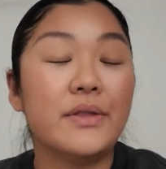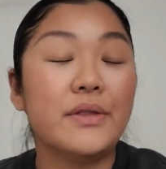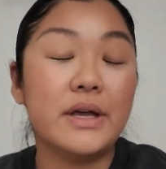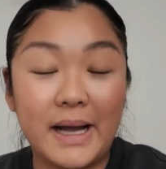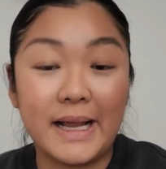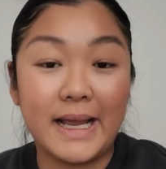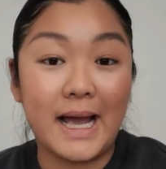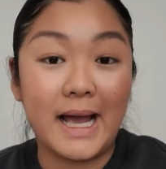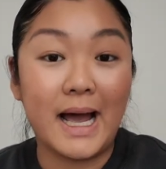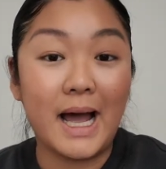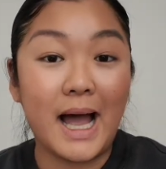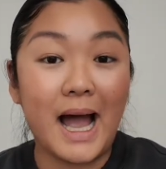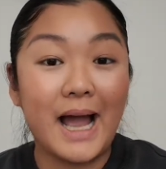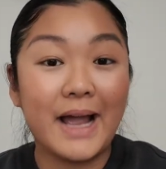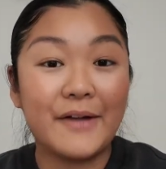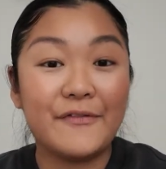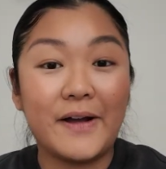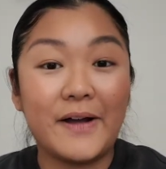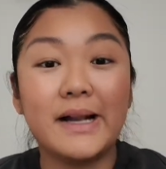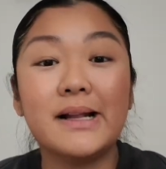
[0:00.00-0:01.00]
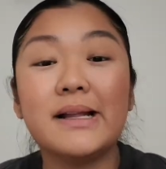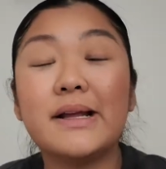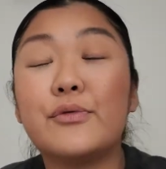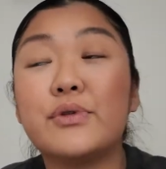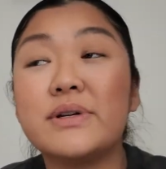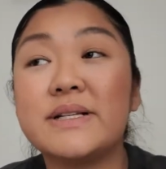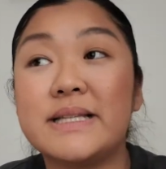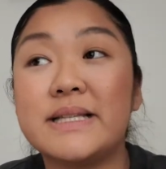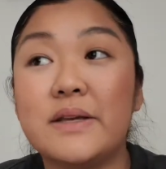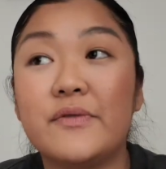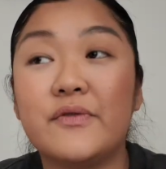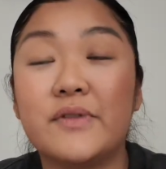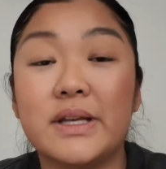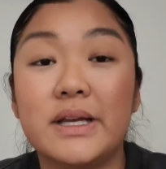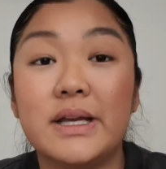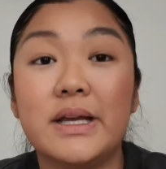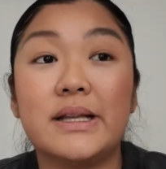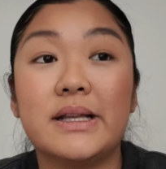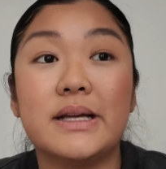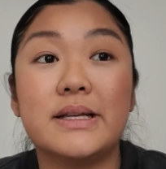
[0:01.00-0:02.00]
But yeah, I finally received
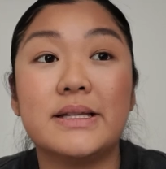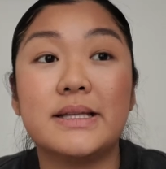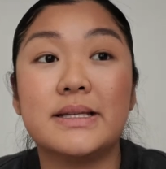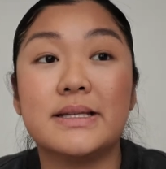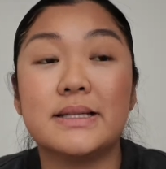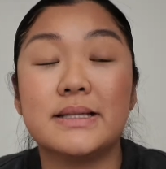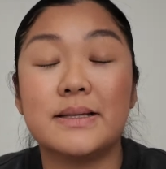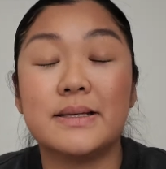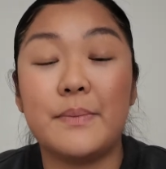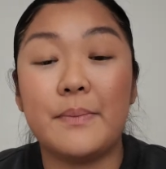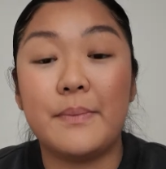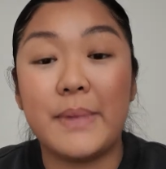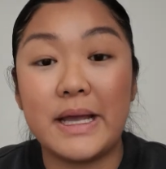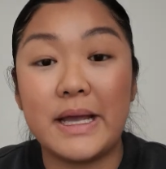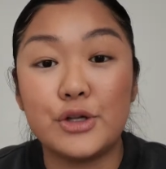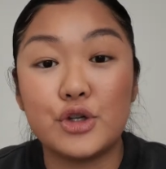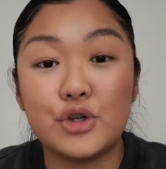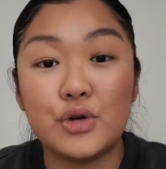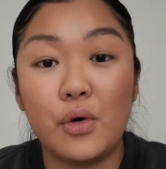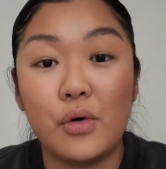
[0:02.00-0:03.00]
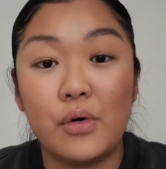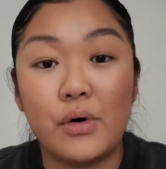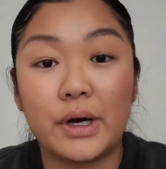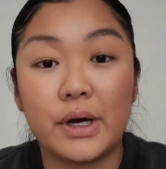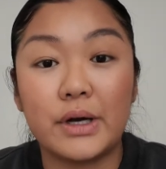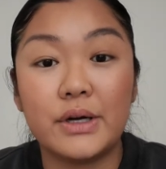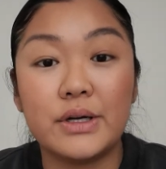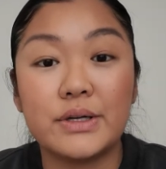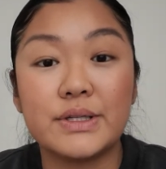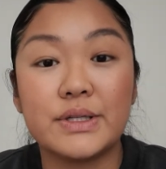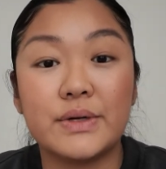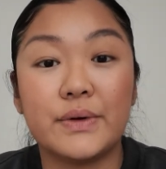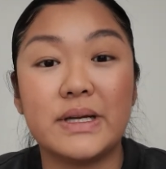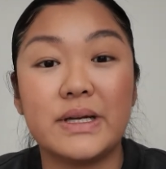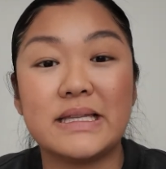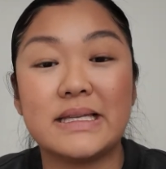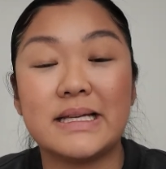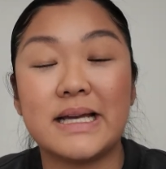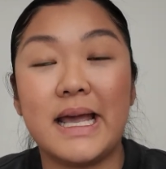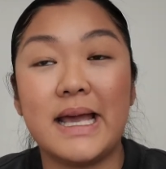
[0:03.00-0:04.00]
it. It's made to order, so
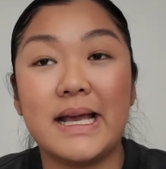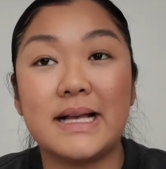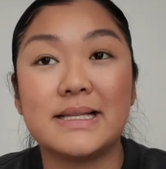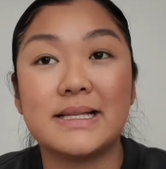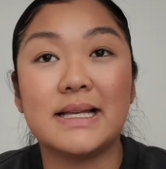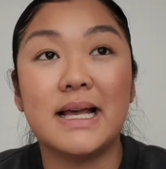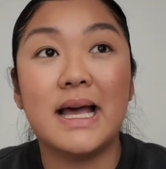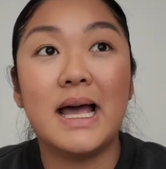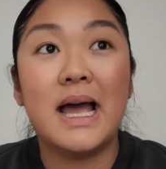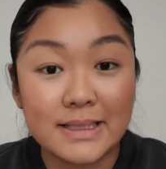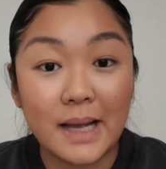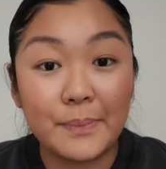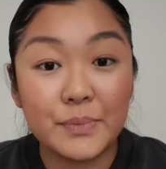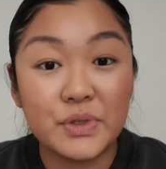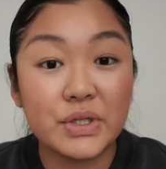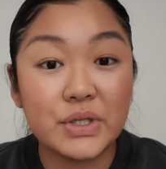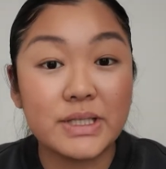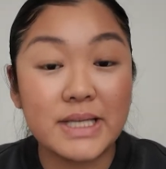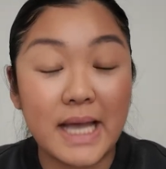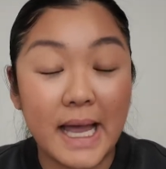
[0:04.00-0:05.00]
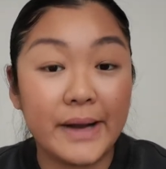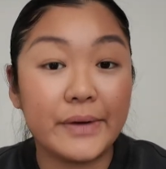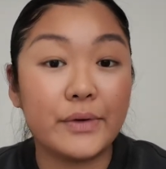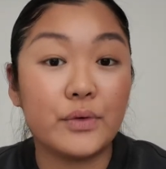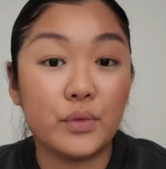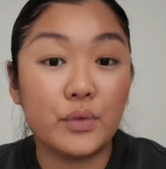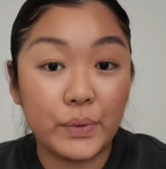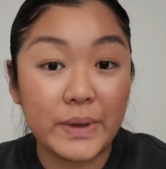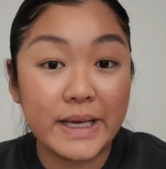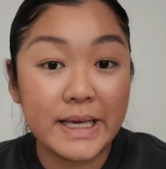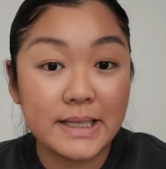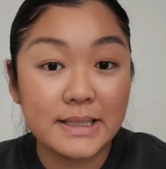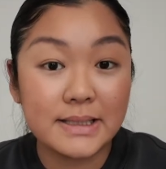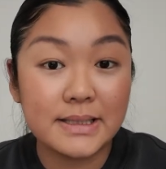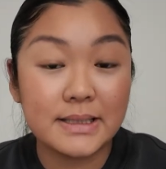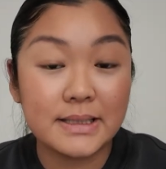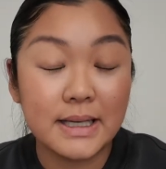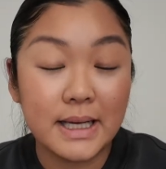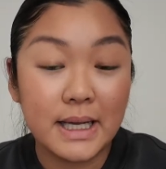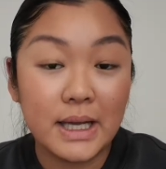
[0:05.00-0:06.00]
it takes up to 10
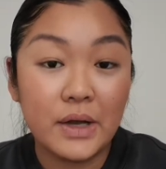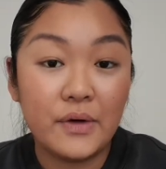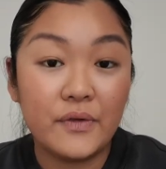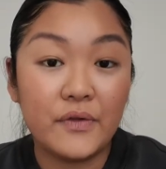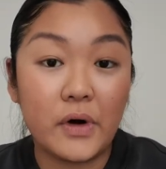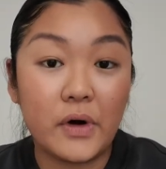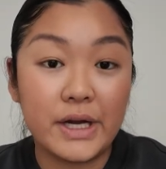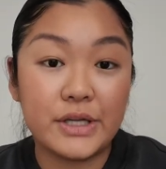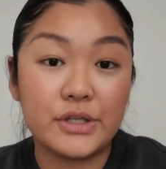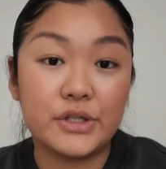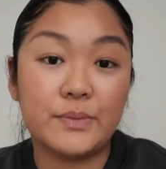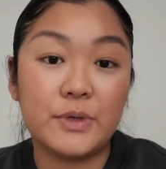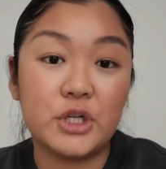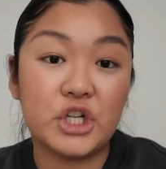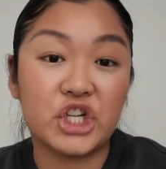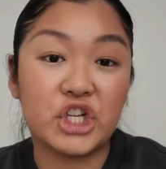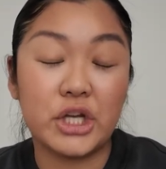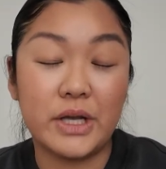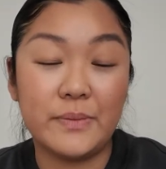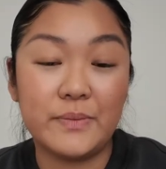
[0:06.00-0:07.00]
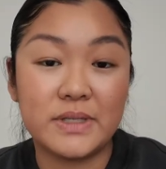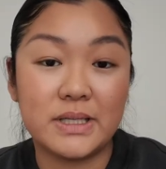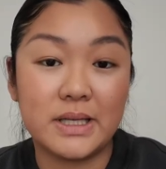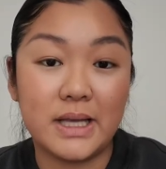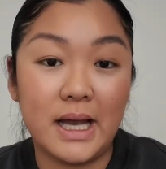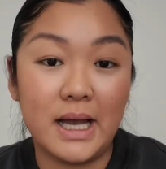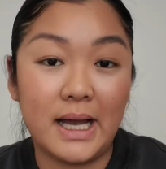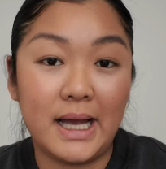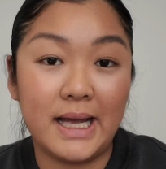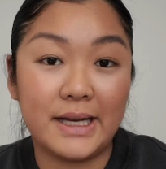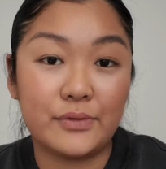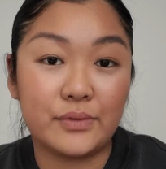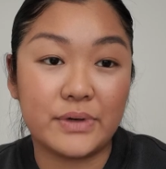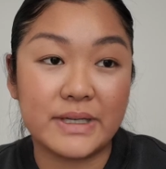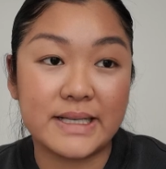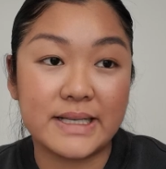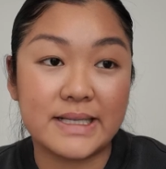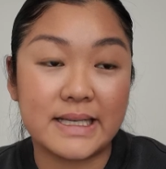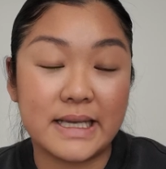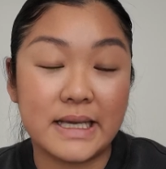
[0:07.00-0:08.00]
weeks for it to be shipped and
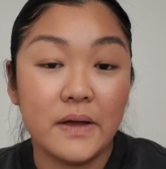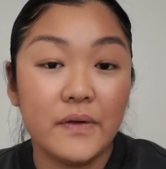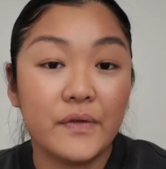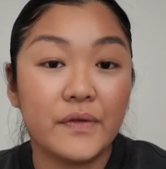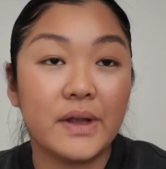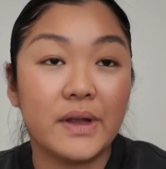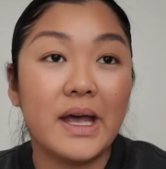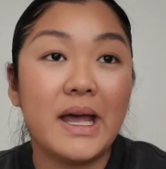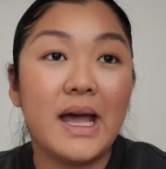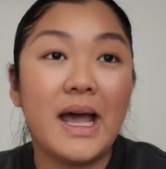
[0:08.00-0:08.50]
received.